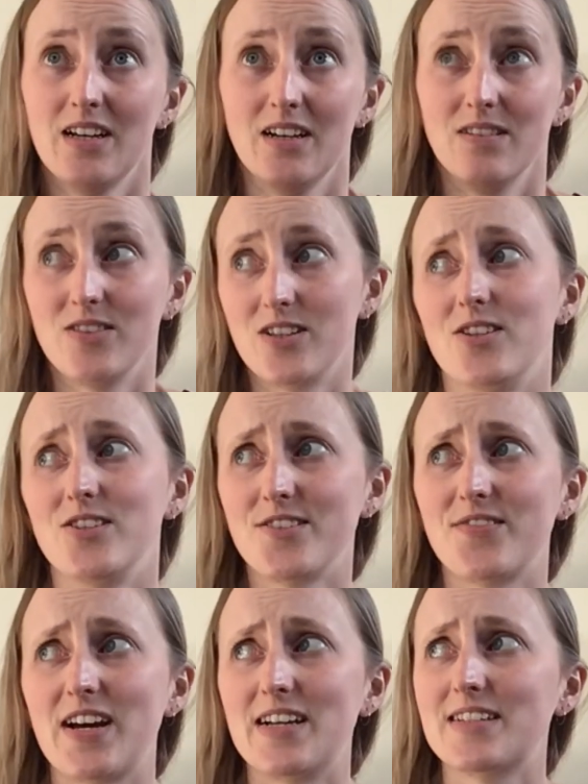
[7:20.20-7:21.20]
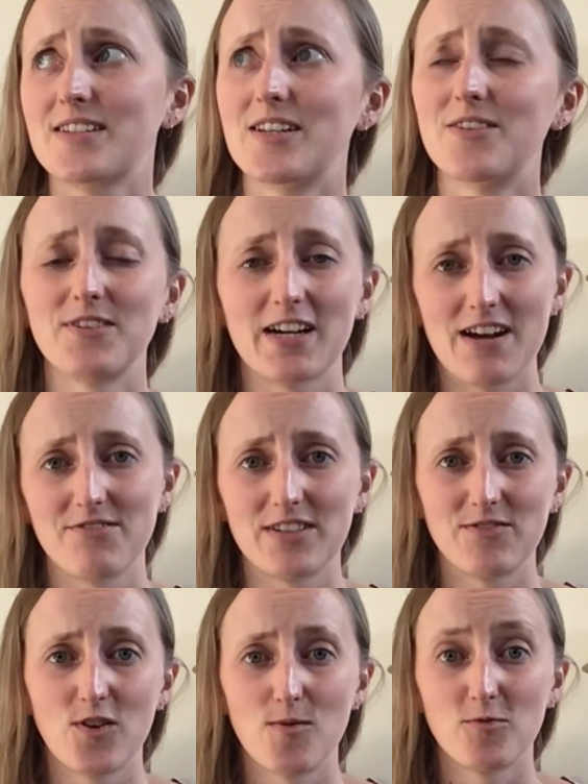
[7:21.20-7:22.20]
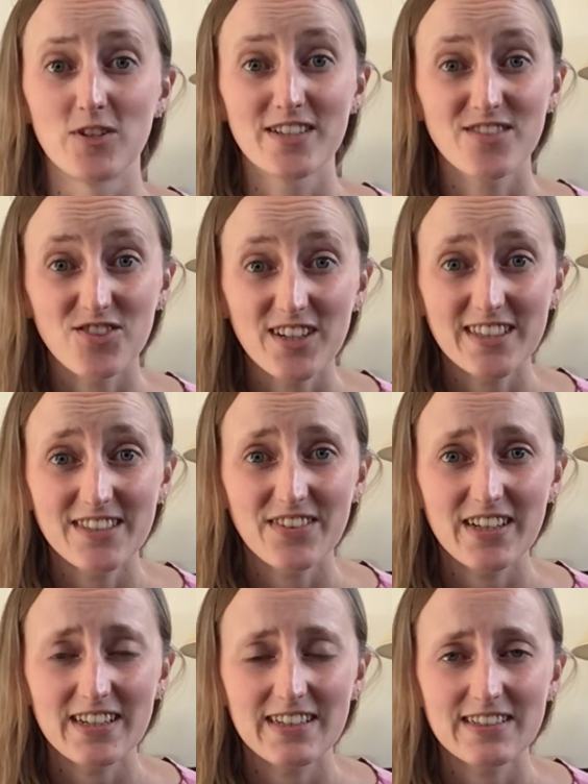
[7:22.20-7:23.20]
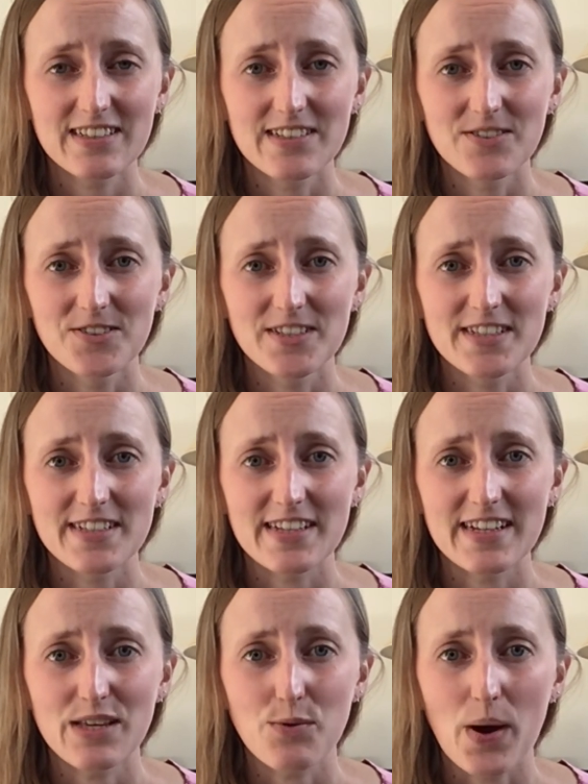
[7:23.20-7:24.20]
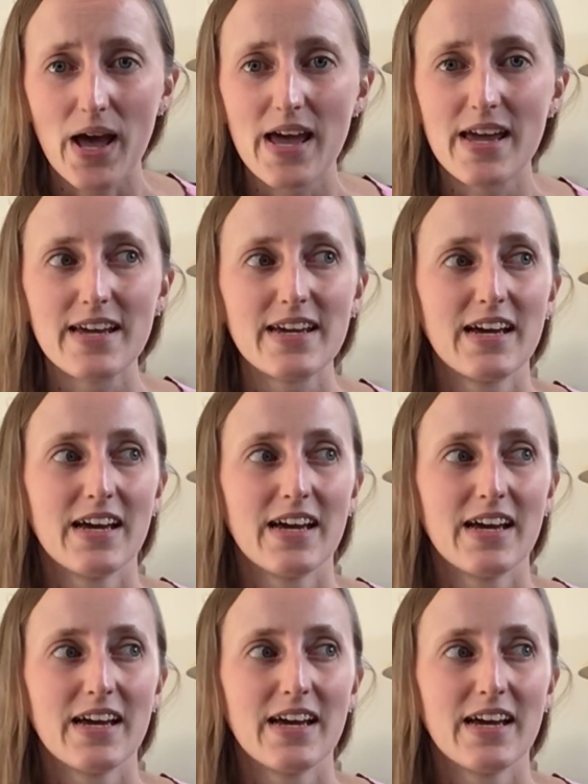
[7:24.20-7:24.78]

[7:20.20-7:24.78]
for those of us recovering from restrictive eating disorders anyway,